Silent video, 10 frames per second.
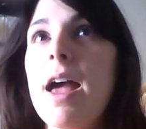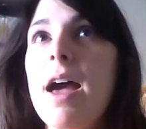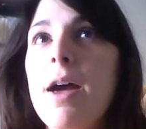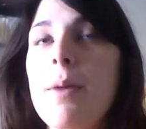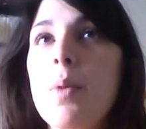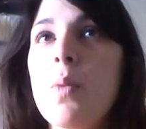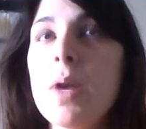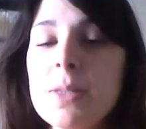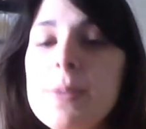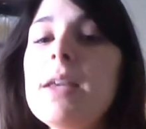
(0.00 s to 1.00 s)

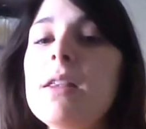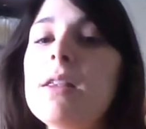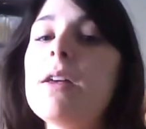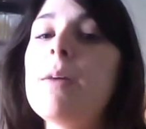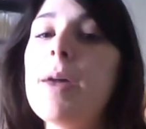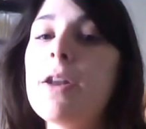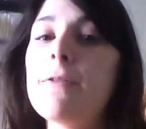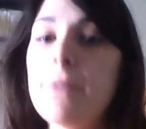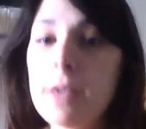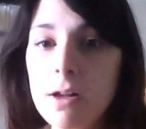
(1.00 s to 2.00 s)
Once we get a better
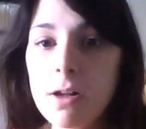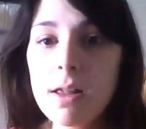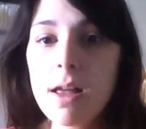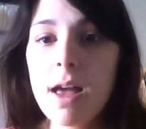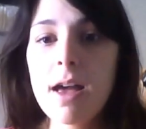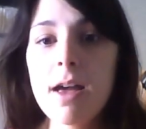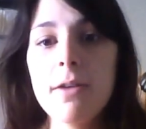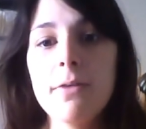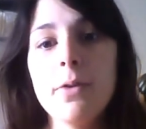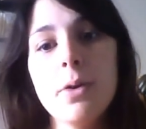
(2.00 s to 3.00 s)
feel
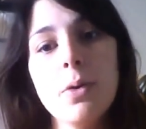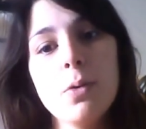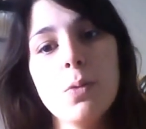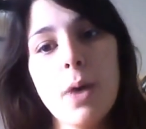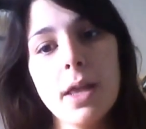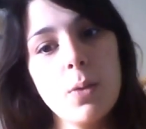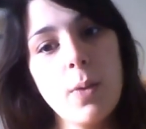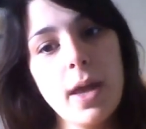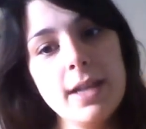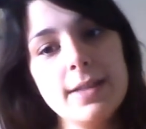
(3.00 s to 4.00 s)
of what the
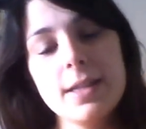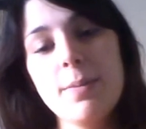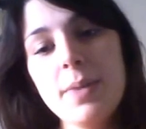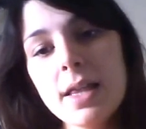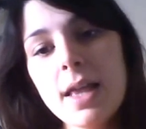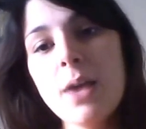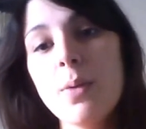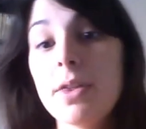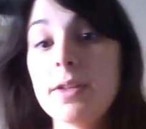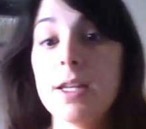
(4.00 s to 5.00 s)
wedding's going to be like,
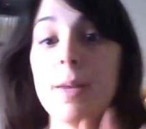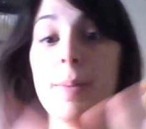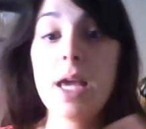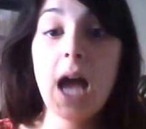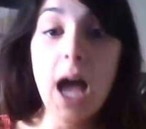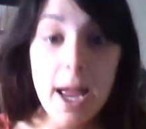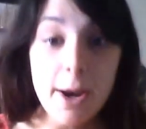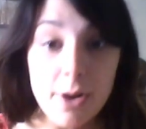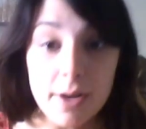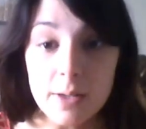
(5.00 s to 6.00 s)
whether it's going to be a
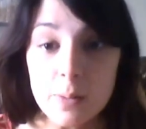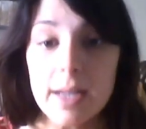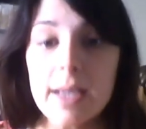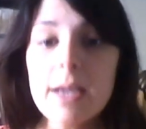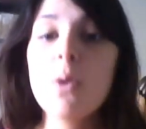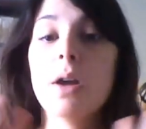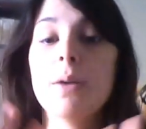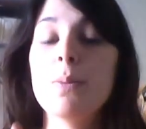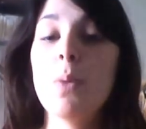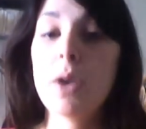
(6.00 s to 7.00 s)
higher end wedding or
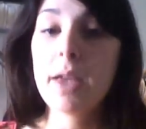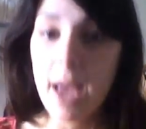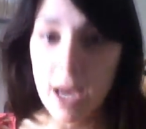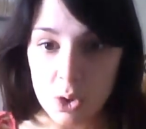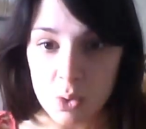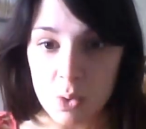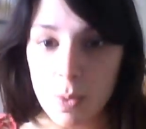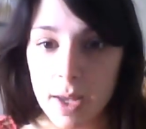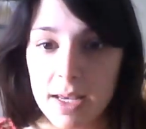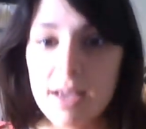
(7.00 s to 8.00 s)
a more casual
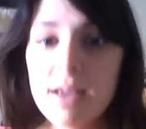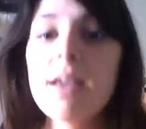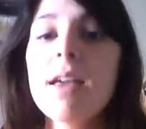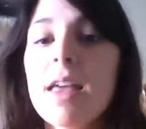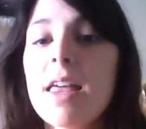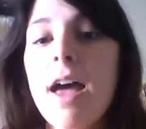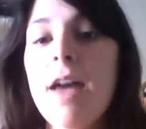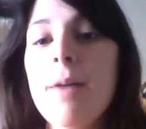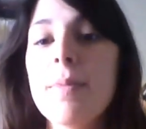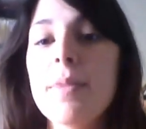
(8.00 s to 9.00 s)
wedding,
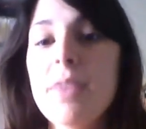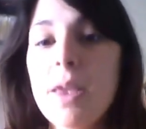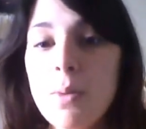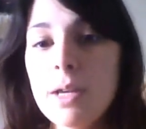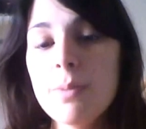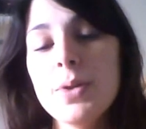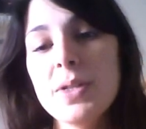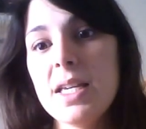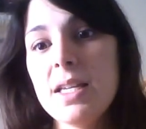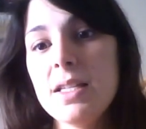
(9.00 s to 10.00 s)
then we can
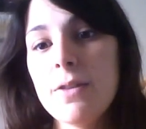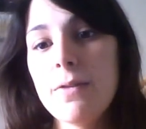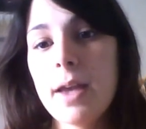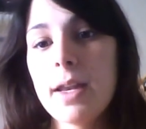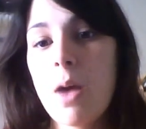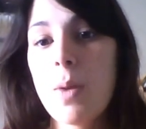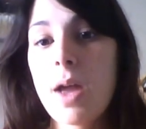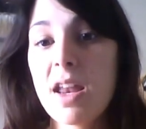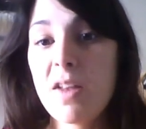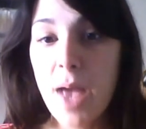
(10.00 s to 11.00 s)
proceed to find out what
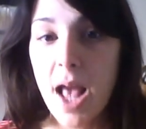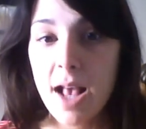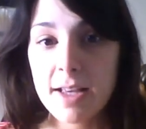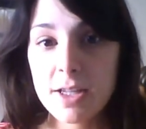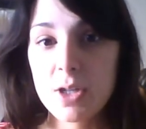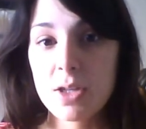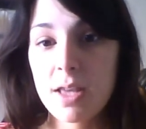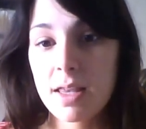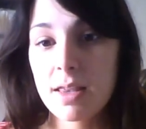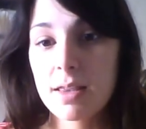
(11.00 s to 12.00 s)
kind of package
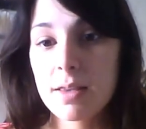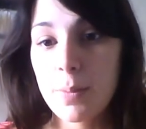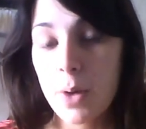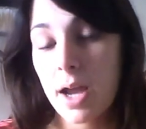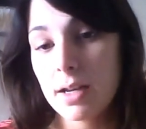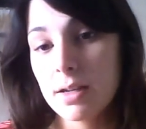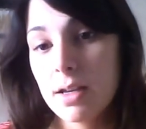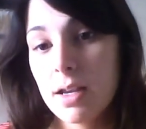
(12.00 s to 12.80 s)
that the bride